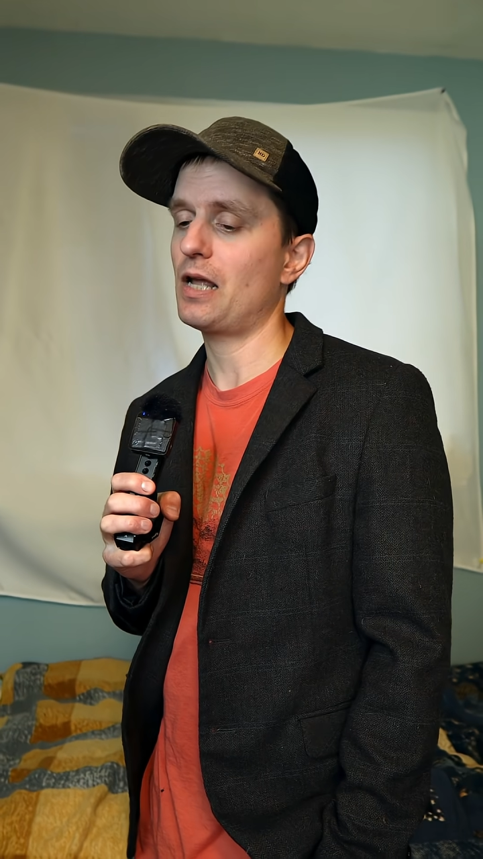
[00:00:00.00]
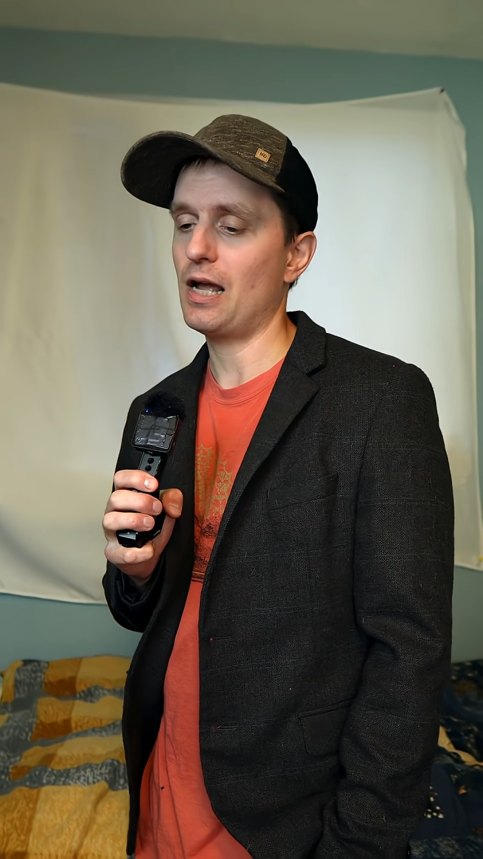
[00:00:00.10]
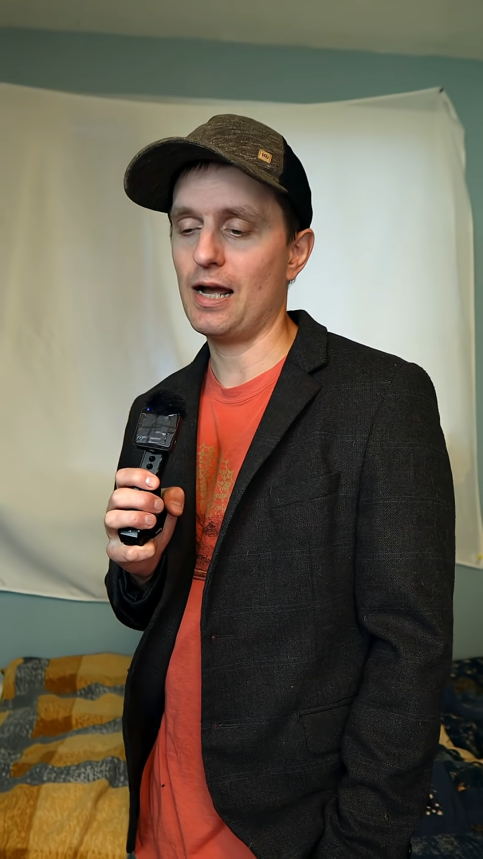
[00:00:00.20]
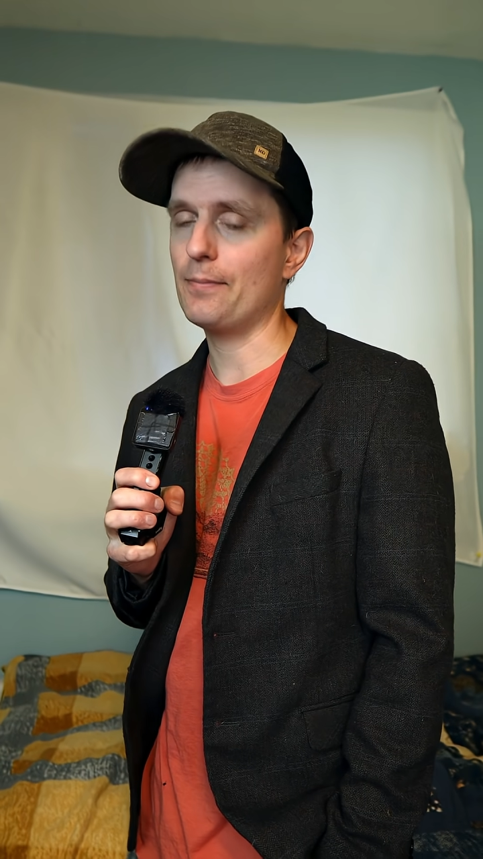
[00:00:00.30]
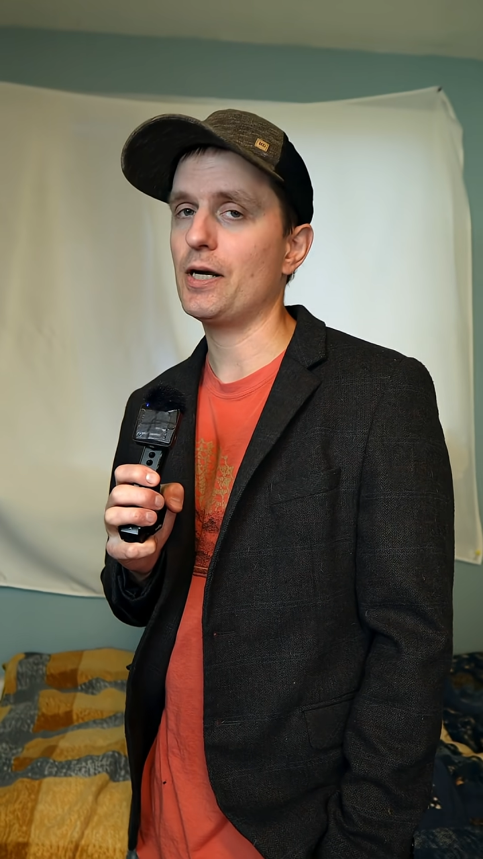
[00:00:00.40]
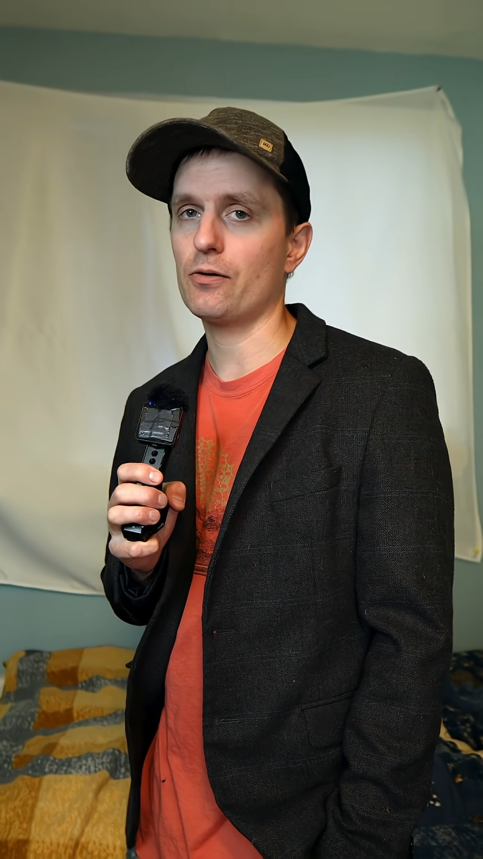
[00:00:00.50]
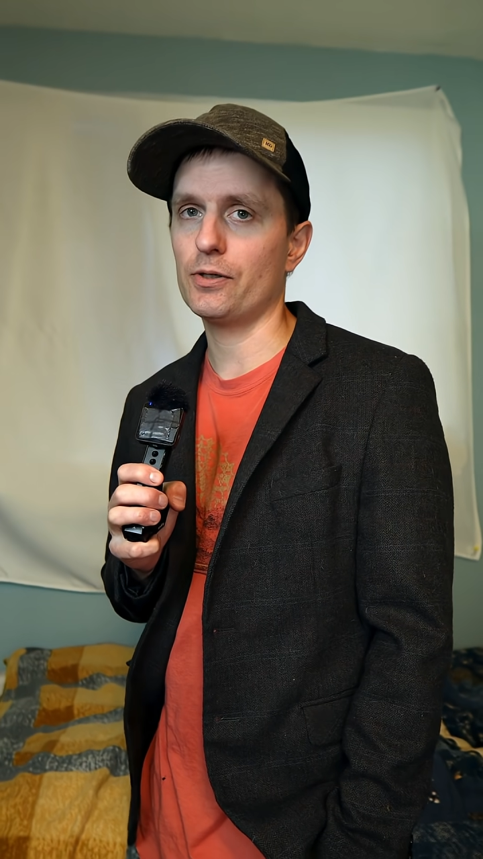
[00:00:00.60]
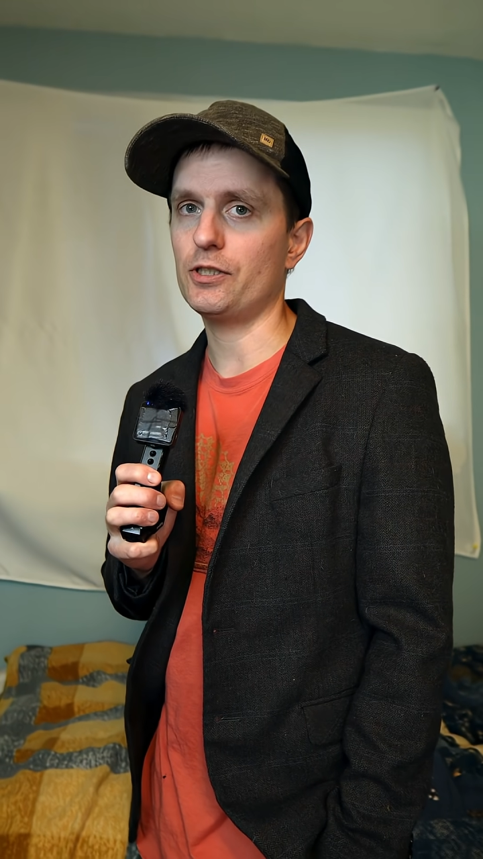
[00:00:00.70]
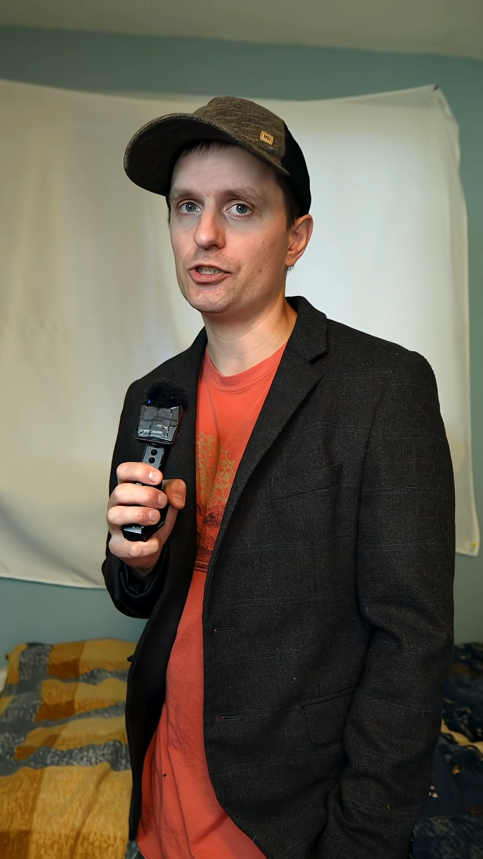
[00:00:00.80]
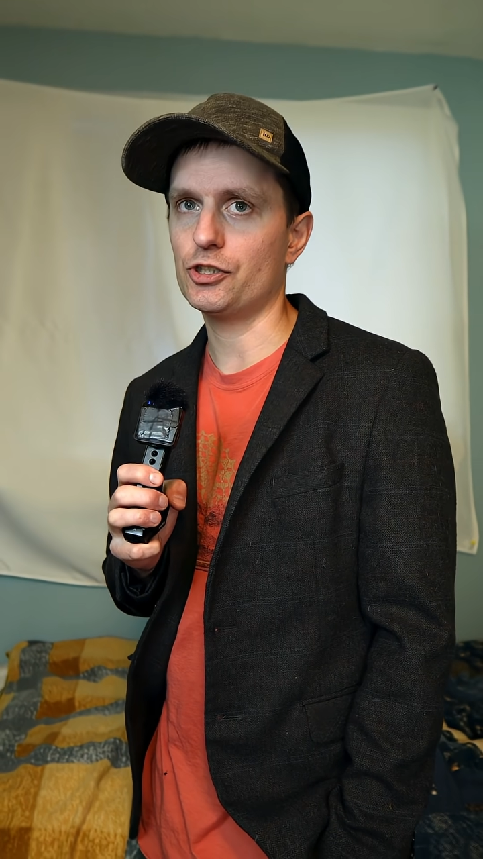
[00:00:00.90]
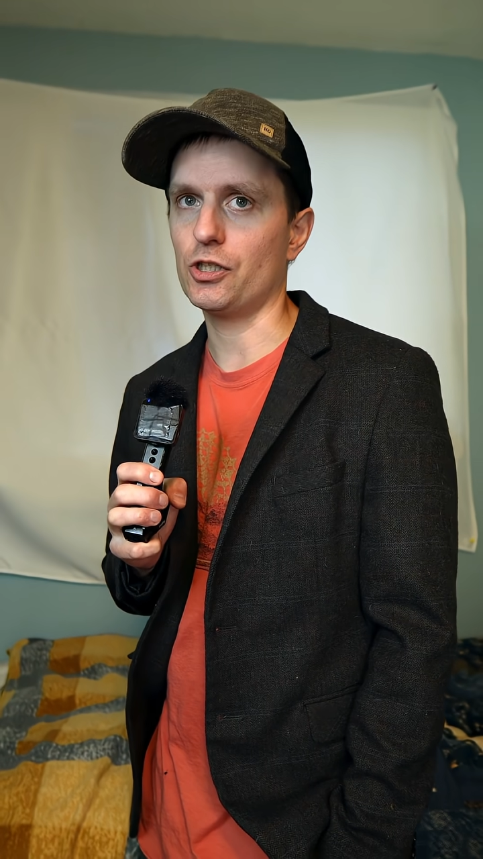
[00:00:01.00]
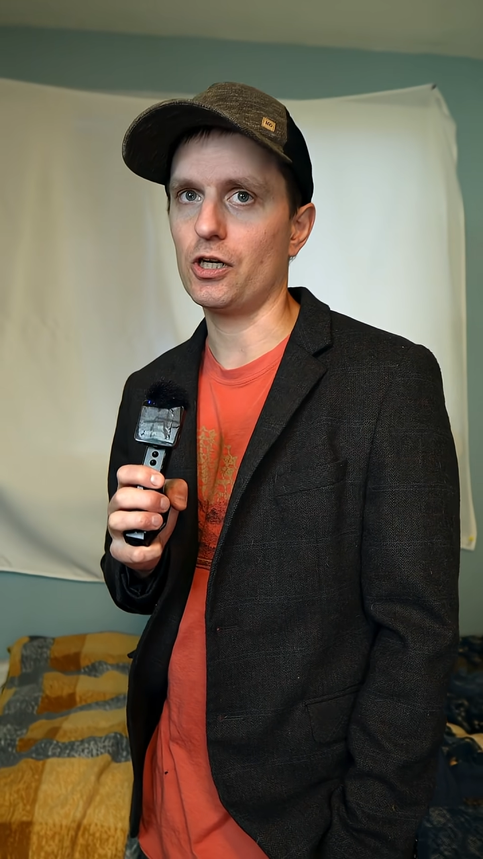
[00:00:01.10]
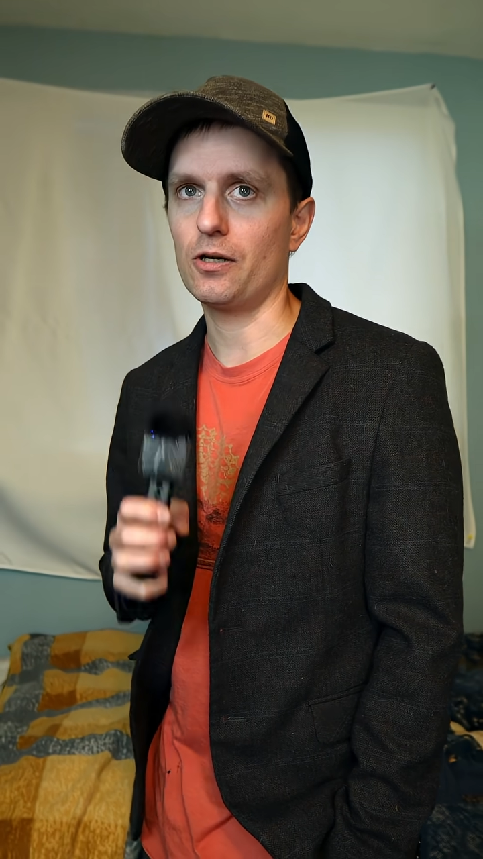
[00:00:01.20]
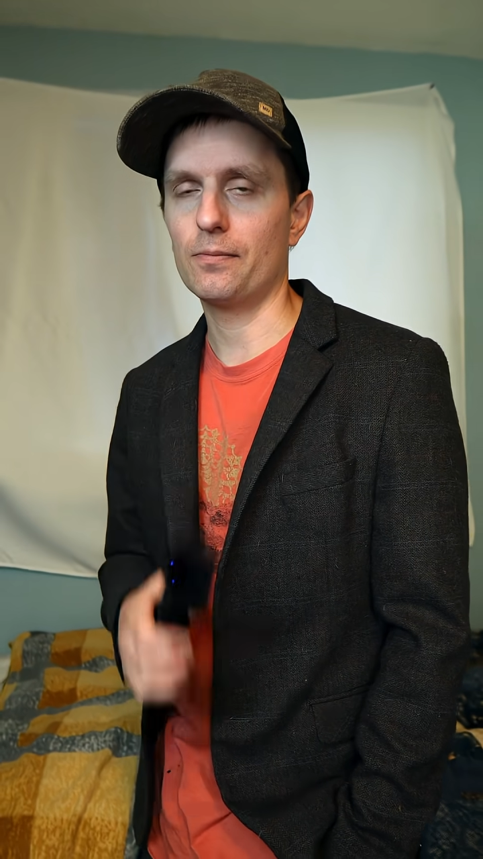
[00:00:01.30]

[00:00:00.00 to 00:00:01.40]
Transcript: I'm not really sure. But